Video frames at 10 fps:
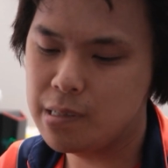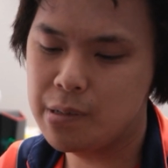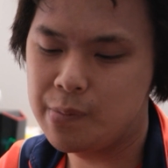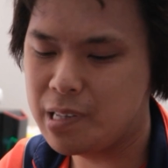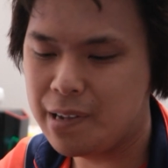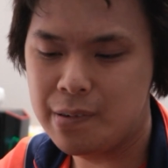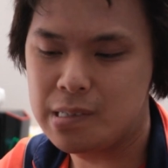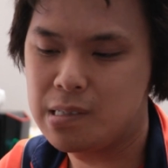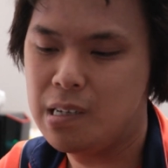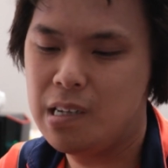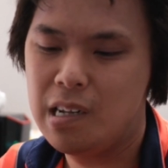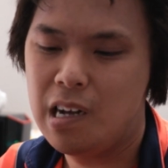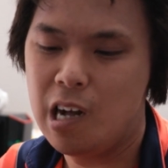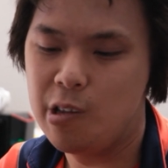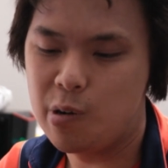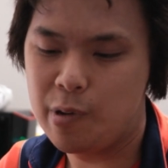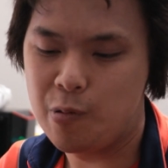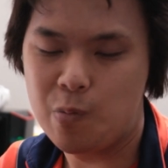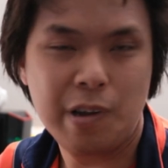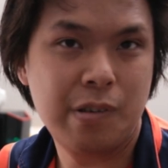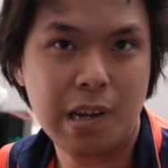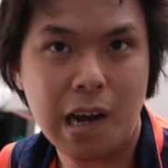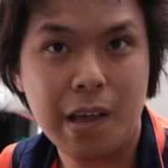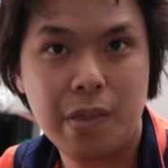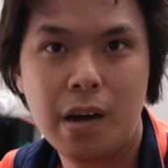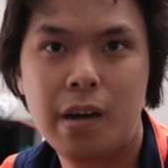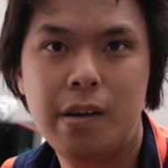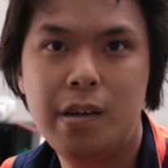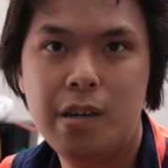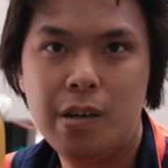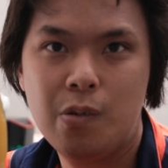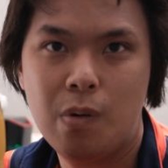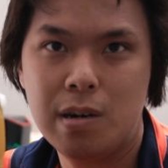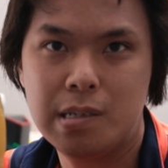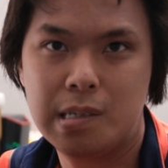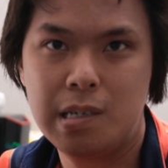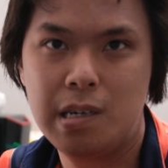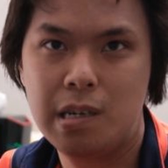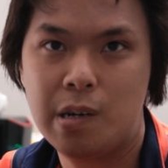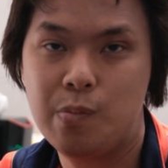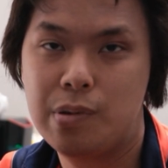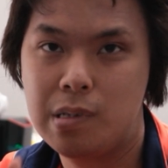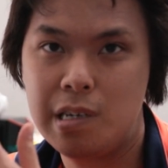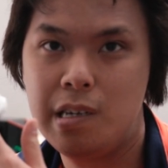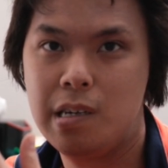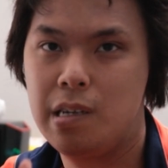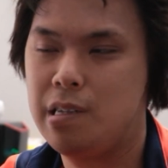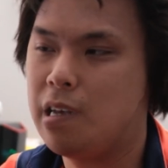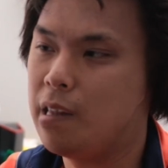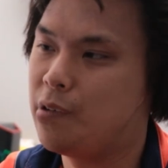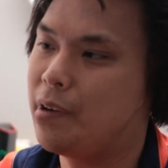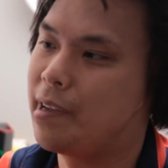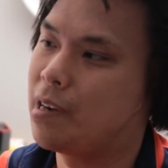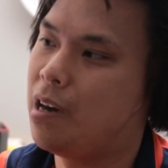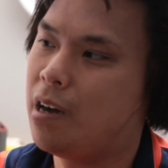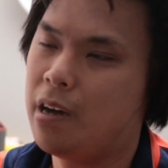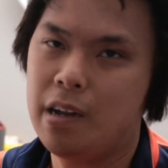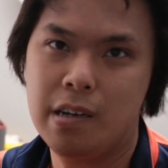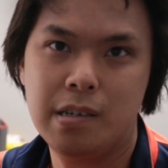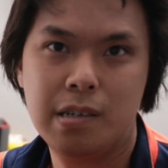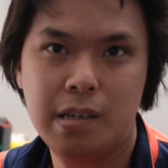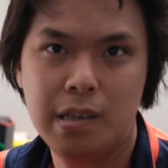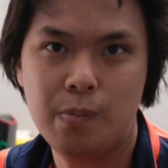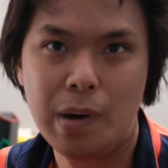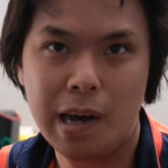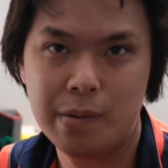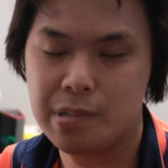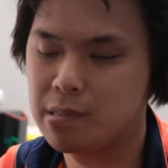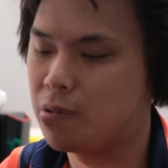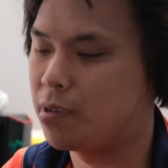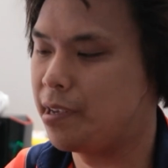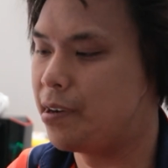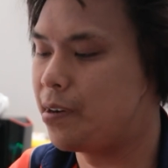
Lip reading: And so something that was a little bit weird that I thought was the complete yellowing on the bottom sole